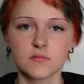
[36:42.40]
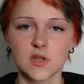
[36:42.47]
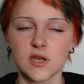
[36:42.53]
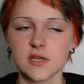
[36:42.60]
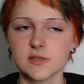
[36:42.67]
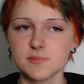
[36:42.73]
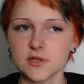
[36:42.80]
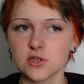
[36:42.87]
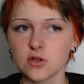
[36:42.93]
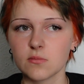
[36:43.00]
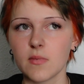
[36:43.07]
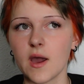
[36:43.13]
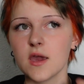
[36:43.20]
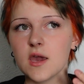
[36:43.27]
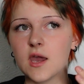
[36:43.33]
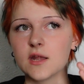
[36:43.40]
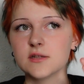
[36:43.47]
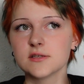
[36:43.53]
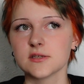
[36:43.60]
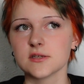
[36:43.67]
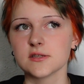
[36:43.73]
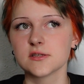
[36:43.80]
especially on my head,
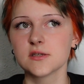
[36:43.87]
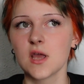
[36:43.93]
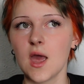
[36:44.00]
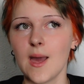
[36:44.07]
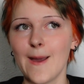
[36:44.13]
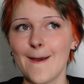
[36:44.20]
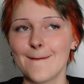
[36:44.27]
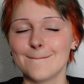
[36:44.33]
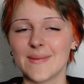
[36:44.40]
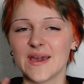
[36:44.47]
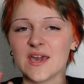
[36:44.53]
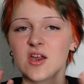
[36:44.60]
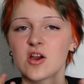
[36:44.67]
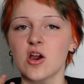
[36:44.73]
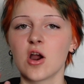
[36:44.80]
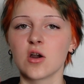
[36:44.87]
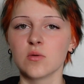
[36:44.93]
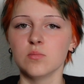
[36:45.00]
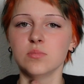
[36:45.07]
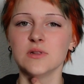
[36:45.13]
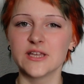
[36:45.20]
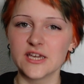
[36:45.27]
since my hair are
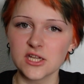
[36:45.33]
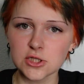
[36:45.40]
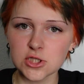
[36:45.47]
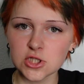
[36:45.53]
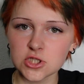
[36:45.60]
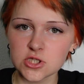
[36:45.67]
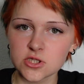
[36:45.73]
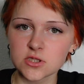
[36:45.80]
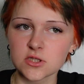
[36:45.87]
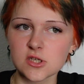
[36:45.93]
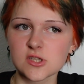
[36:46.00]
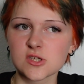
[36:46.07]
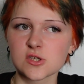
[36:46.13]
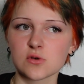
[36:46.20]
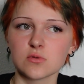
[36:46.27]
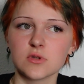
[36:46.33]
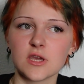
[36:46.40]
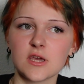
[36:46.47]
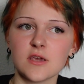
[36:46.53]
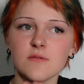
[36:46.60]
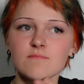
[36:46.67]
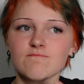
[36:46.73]
bleached, so
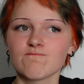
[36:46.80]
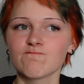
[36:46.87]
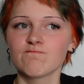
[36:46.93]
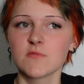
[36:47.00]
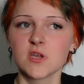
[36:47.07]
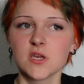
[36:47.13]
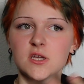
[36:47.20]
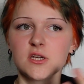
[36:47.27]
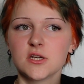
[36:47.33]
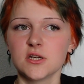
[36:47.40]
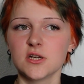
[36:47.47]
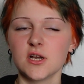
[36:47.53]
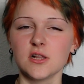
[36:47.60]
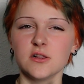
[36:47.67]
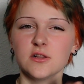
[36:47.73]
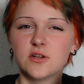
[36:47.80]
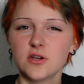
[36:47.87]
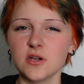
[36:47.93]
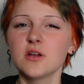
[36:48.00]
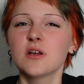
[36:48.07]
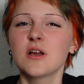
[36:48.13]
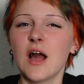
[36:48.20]
they
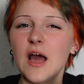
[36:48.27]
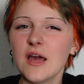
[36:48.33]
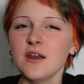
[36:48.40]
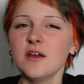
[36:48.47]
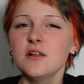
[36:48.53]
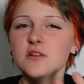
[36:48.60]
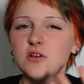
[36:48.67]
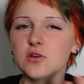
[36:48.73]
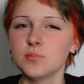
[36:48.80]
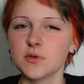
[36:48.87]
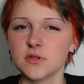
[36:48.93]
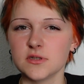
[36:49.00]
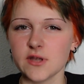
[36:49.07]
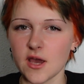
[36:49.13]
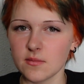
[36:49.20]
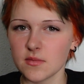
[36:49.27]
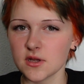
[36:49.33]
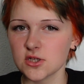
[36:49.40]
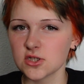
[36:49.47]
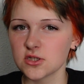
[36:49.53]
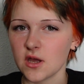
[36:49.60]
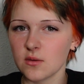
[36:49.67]
kind of a little bit
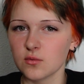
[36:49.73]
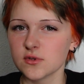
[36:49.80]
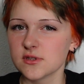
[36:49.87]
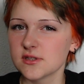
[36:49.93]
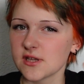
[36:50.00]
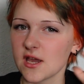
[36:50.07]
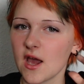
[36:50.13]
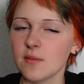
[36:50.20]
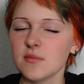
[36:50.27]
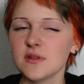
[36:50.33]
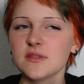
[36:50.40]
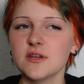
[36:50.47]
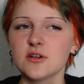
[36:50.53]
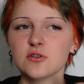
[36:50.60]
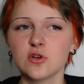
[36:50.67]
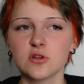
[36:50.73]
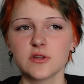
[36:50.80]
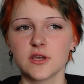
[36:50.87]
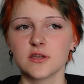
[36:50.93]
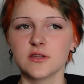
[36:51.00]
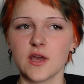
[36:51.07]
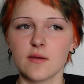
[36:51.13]
damaged, I would say. I mean, they're not
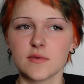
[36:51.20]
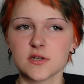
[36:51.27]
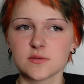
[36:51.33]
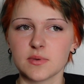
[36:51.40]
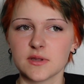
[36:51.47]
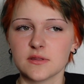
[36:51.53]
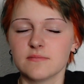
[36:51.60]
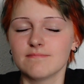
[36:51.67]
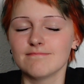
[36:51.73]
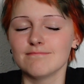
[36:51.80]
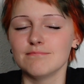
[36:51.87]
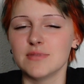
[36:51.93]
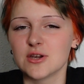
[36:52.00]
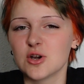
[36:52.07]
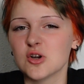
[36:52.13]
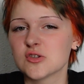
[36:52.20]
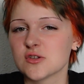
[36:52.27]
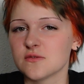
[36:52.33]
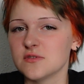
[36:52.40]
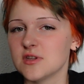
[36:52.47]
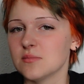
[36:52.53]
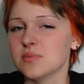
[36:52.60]
like damaged, but because
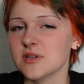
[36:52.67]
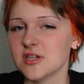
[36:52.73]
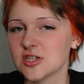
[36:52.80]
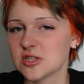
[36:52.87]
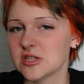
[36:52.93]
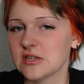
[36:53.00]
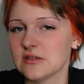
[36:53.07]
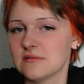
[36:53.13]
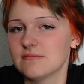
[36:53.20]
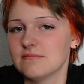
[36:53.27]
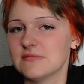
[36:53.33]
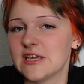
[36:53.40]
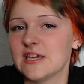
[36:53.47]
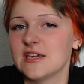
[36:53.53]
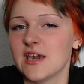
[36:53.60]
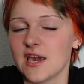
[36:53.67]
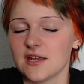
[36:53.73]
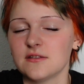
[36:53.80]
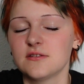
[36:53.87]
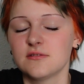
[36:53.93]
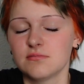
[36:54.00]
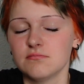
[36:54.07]
of the bleach, they
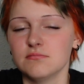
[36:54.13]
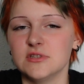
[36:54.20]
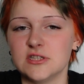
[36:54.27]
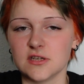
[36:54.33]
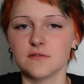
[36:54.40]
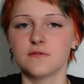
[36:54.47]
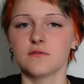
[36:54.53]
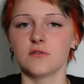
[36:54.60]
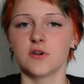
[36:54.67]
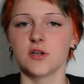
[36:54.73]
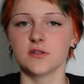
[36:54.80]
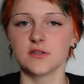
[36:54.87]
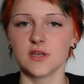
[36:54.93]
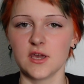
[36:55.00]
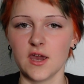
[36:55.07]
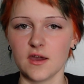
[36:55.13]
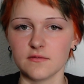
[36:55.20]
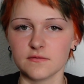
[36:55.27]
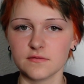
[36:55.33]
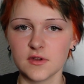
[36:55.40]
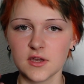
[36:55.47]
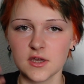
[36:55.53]
get different. They have
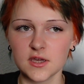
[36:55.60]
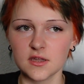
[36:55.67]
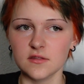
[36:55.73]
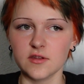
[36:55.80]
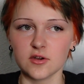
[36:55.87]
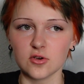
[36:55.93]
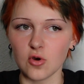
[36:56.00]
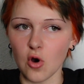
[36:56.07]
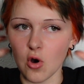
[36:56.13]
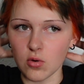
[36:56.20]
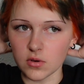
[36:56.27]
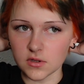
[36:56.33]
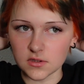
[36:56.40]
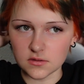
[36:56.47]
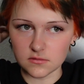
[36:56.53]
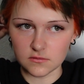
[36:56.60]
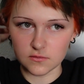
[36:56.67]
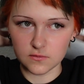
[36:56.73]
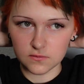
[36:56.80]
their own